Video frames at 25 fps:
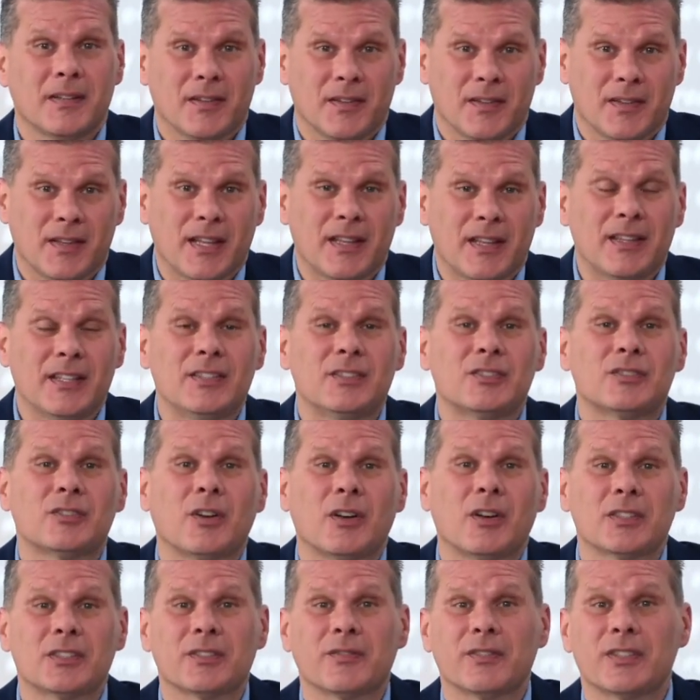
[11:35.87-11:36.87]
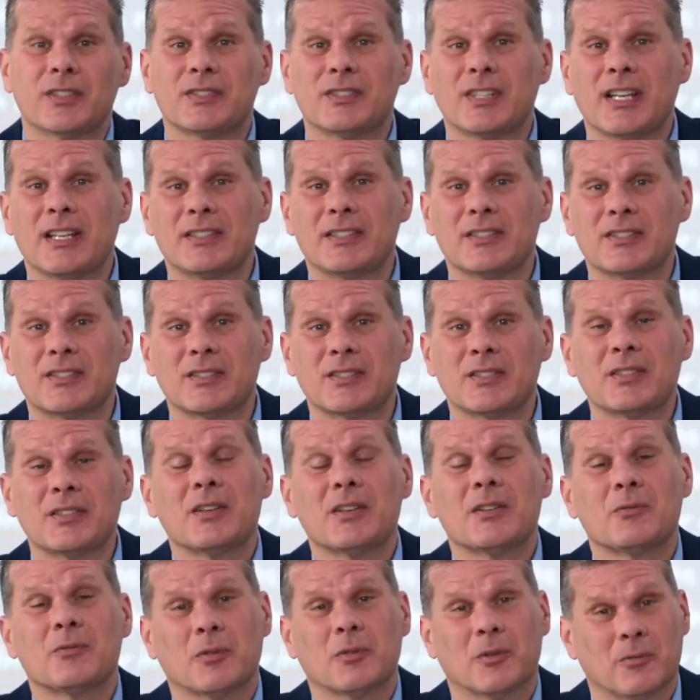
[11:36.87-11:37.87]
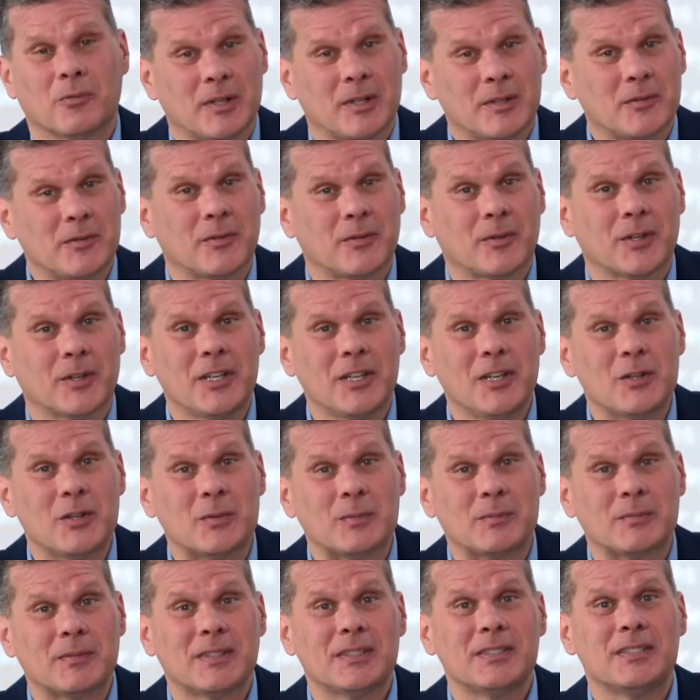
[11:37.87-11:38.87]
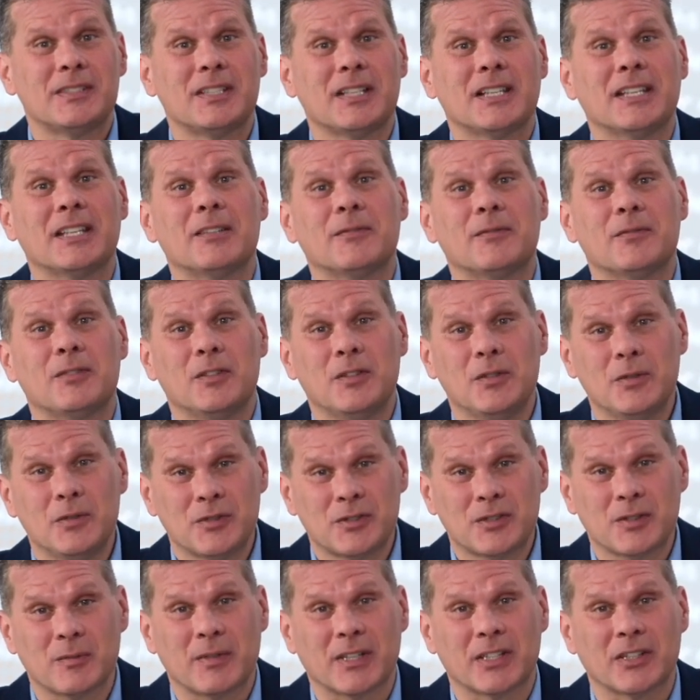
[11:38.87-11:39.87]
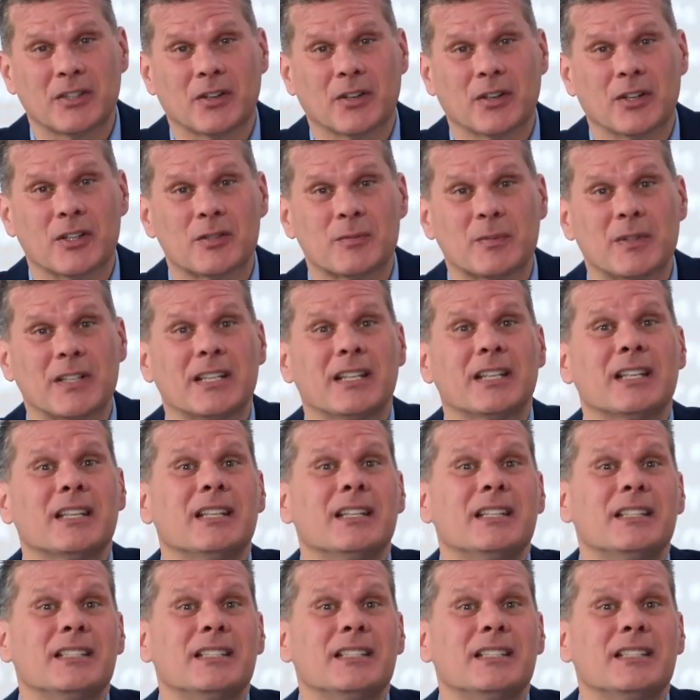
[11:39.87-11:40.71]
then these songs of ascents were written for you to give you some encouragement,